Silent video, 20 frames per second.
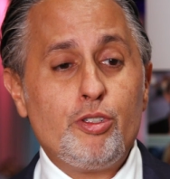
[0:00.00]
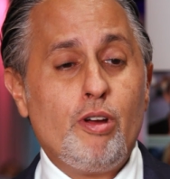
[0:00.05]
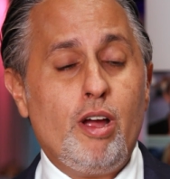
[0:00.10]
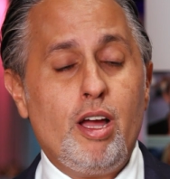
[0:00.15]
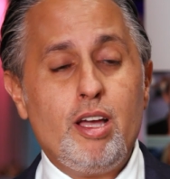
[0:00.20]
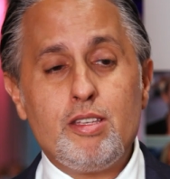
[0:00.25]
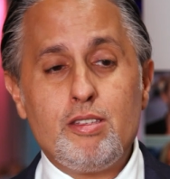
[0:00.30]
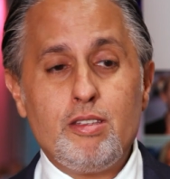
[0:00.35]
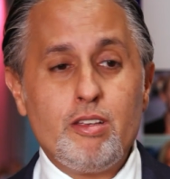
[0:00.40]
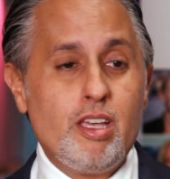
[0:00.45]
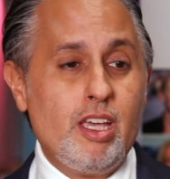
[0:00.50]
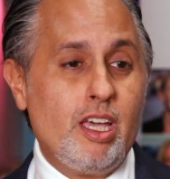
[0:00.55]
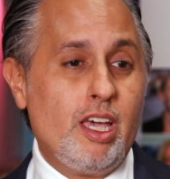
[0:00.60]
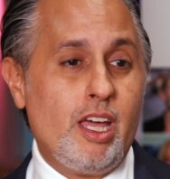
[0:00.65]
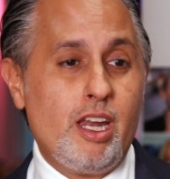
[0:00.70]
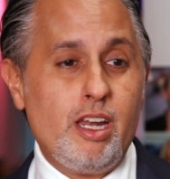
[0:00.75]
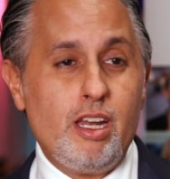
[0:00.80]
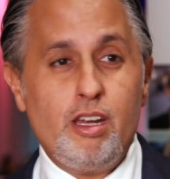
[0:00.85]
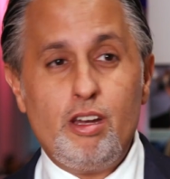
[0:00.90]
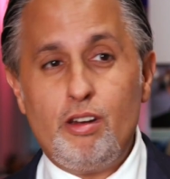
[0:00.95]
trials looking
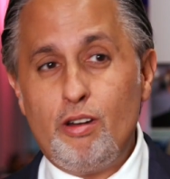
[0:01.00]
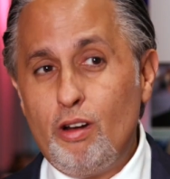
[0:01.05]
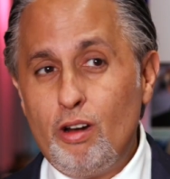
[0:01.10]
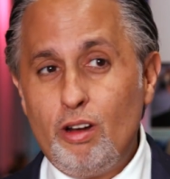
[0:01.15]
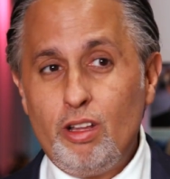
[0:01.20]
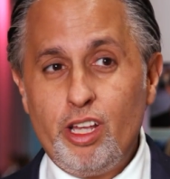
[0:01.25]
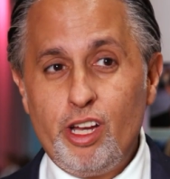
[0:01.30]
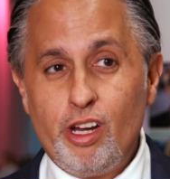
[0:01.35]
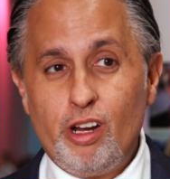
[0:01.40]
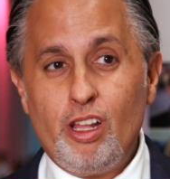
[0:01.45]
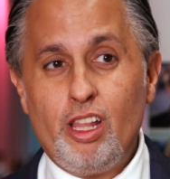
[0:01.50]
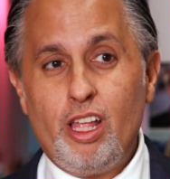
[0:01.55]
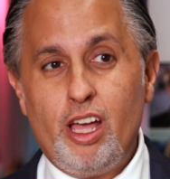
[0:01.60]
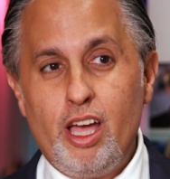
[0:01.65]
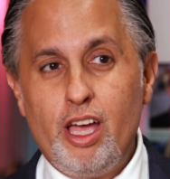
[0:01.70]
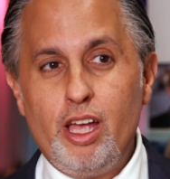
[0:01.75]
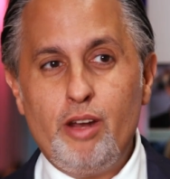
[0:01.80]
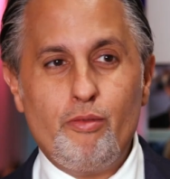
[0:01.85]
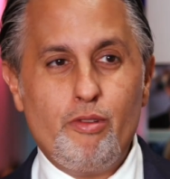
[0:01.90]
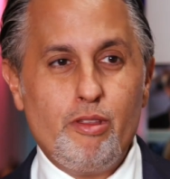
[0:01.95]
at it in earlier
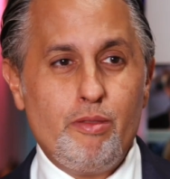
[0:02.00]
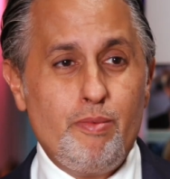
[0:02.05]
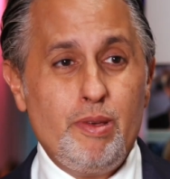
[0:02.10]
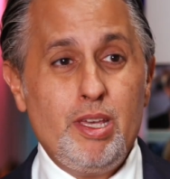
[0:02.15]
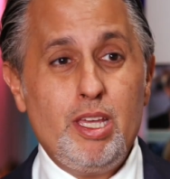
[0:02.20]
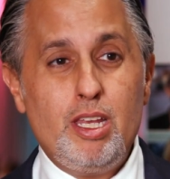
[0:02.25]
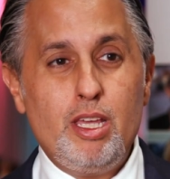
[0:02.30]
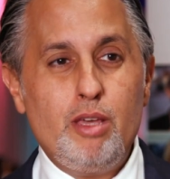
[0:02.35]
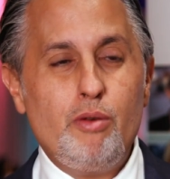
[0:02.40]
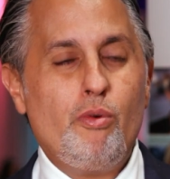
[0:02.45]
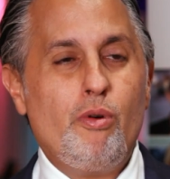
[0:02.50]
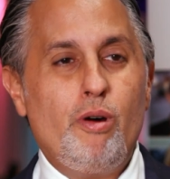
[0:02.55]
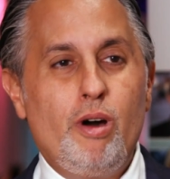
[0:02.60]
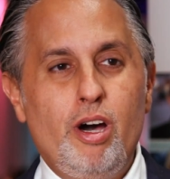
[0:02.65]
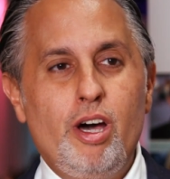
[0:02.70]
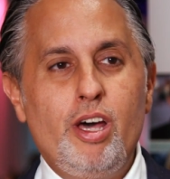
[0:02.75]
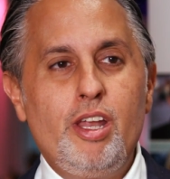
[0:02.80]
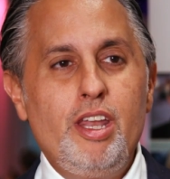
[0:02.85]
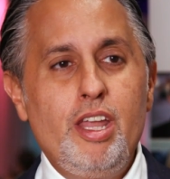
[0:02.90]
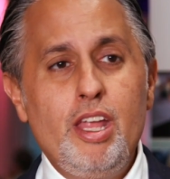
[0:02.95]
line with
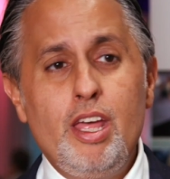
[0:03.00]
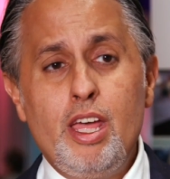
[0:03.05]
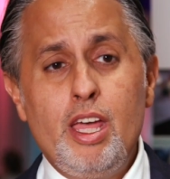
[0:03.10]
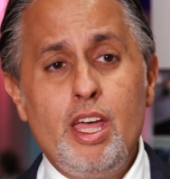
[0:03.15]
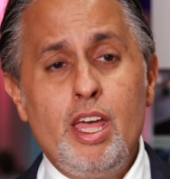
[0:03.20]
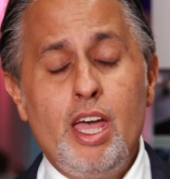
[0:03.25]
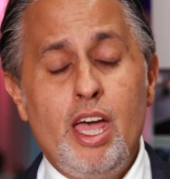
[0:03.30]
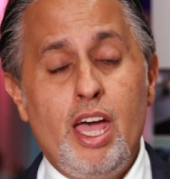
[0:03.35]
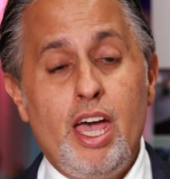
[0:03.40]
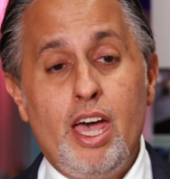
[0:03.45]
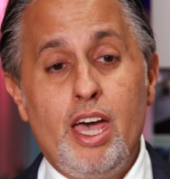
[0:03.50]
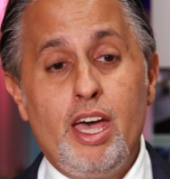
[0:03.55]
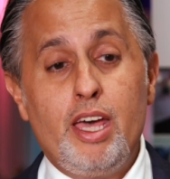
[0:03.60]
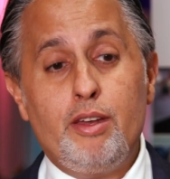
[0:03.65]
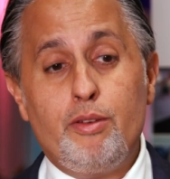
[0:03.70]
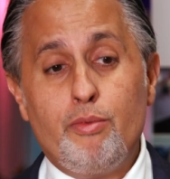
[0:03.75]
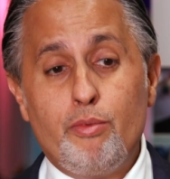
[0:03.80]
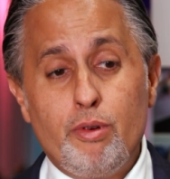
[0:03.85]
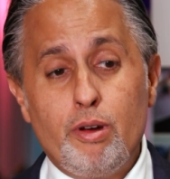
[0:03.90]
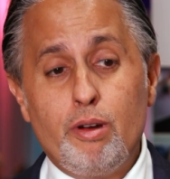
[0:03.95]
PD-1,
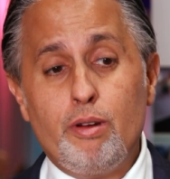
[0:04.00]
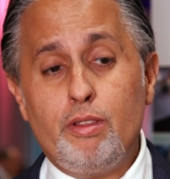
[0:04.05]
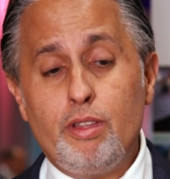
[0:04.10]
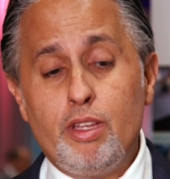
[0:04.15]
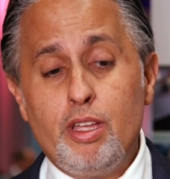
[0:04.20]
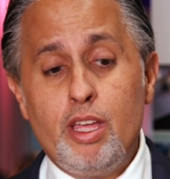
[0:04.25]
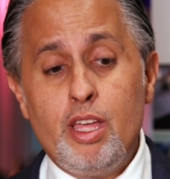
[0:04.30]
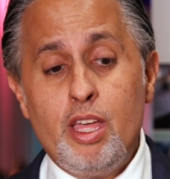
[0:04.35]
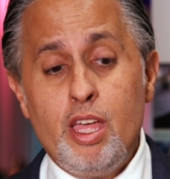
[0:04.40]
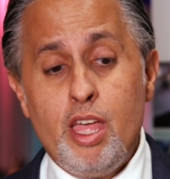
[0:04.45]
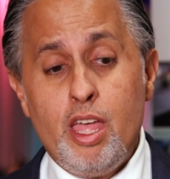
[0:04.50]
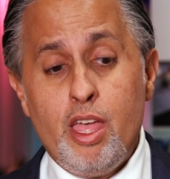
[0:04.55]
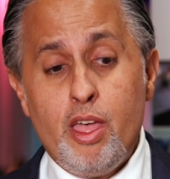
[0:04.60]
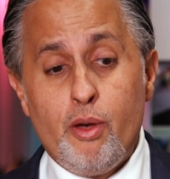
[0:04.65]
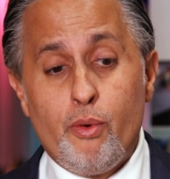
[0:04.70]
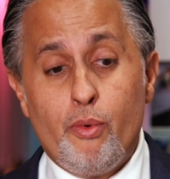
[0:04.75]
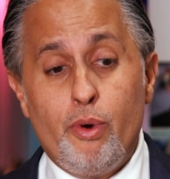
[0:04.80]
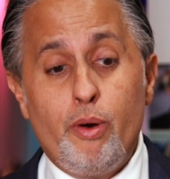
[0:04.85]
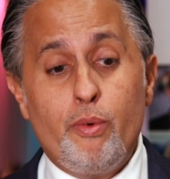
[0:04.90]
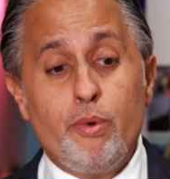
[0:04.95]
and we're
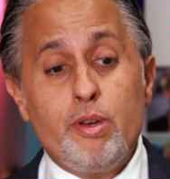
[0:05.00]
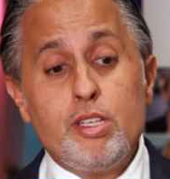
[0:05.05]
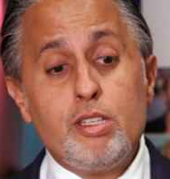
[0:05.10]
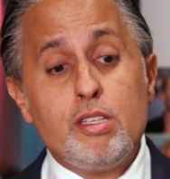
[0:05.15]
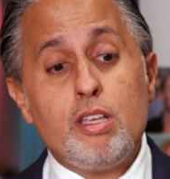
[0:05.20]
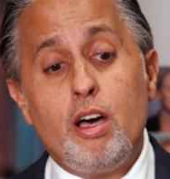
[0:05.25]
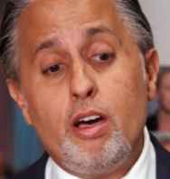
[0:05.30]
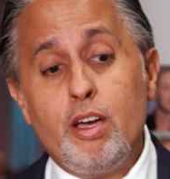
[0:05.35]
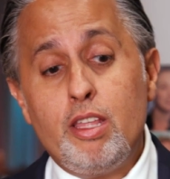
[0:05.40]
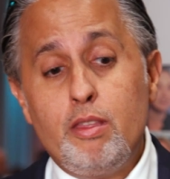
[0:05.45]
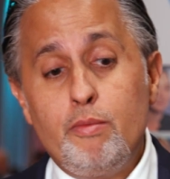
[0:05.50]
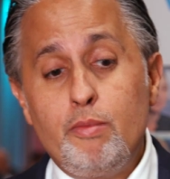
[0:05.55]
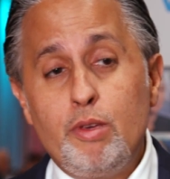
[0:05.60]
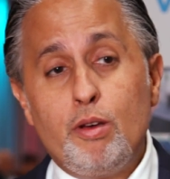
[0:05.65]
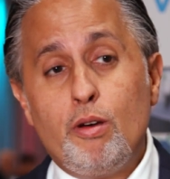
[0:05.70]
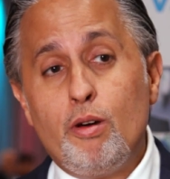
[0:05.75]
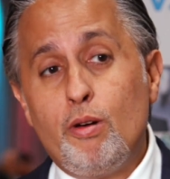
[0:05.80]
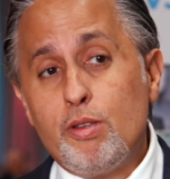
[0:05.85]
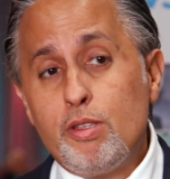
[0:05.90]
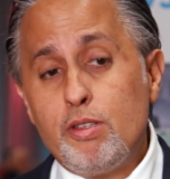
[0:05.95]
what we saw in the
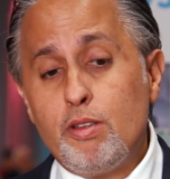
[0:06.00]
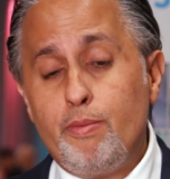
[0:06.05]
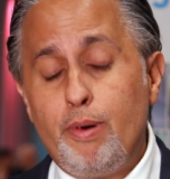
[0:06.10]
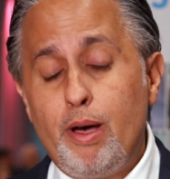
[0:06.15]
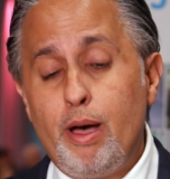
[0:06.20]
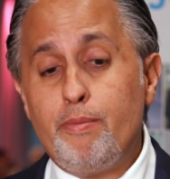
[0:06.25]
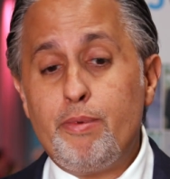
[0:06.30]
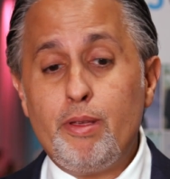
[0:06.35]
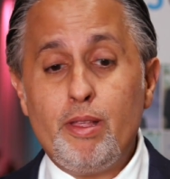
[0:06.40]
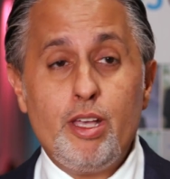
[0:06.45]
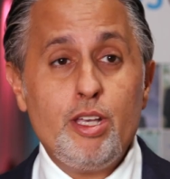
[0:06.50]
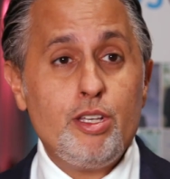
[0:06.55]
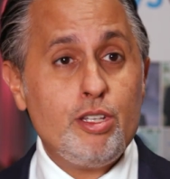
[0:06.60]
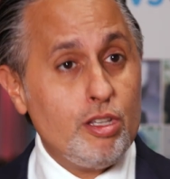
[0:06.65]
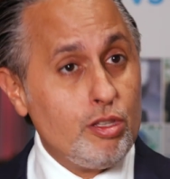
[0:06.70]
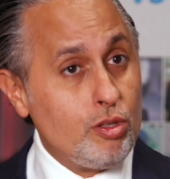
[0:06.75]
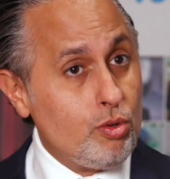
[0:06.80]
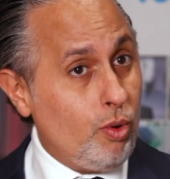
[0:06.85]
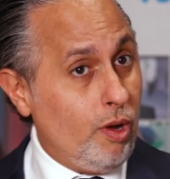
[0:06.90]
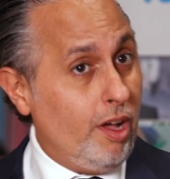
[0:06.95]
mucosal
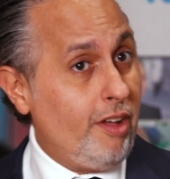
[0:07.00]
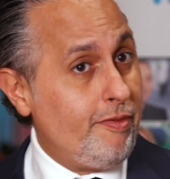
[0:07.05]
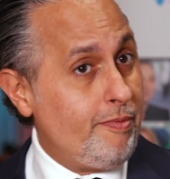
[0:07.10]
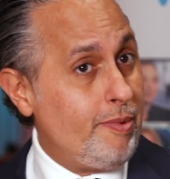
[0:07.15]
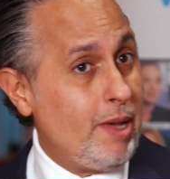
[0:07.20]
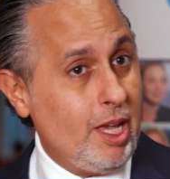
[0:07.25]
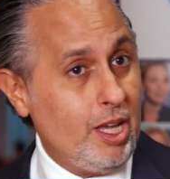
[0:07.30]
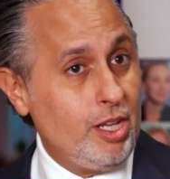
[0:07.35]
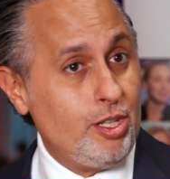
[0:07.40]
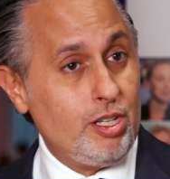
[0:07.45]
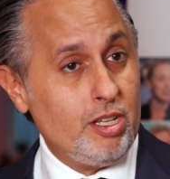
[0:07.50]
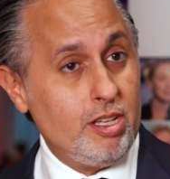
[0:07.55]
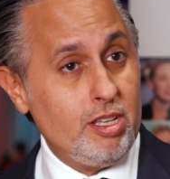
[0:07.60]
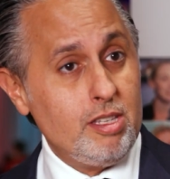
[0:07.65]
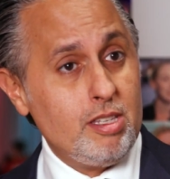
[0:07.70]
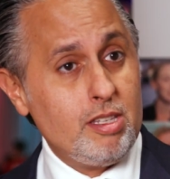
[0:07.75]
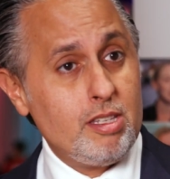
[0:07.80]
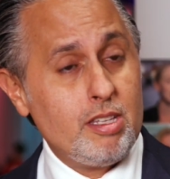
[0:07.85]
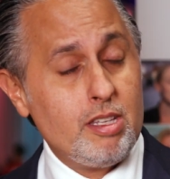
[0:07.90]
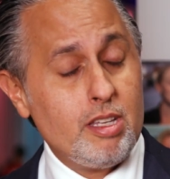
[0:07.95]
population, 12
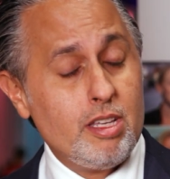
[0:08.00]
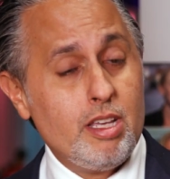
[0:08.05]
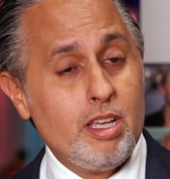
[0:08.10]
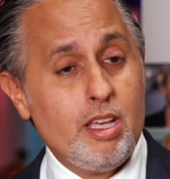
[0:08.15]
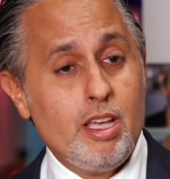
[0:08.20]
patients,